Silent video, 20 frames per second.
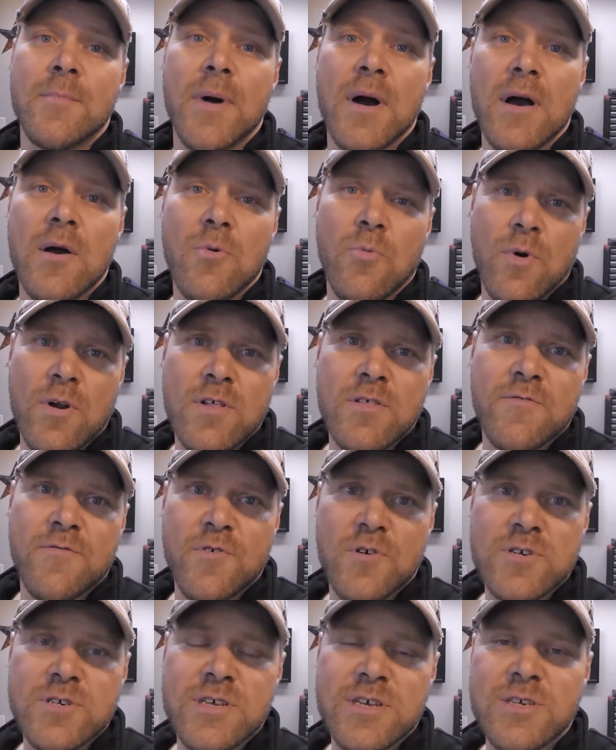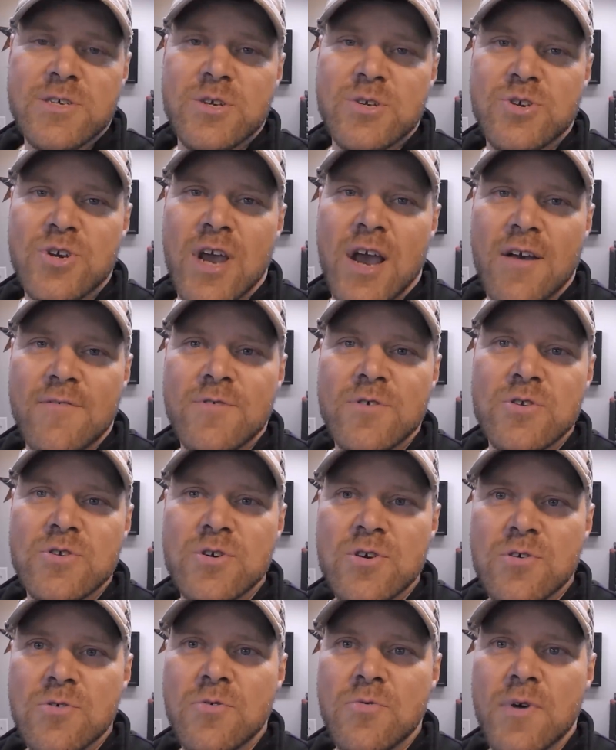But one of the first things that you have to
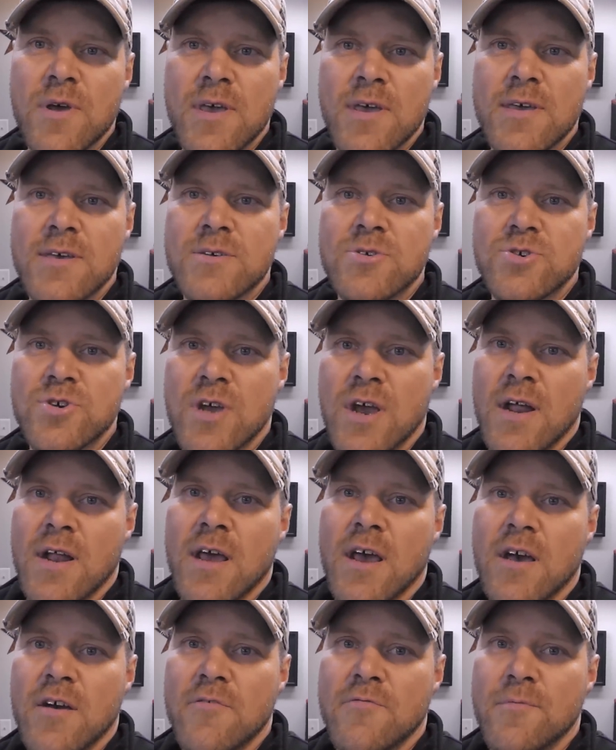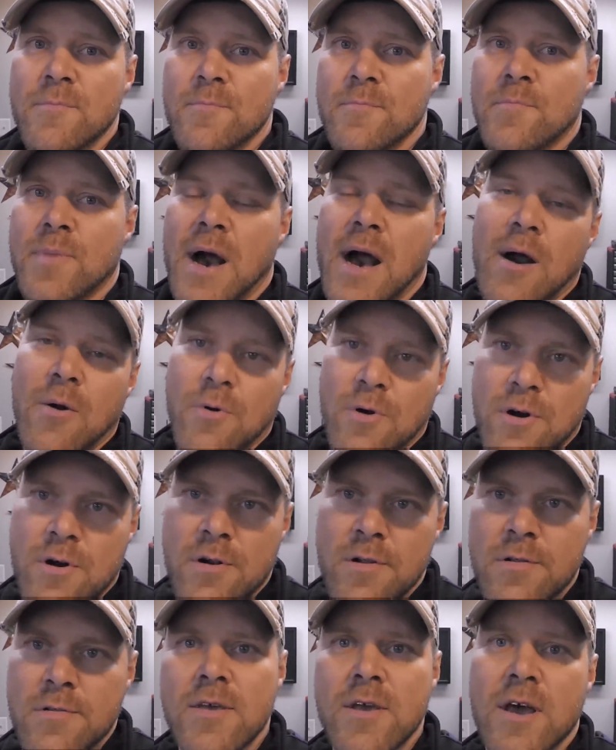do is you got to have power.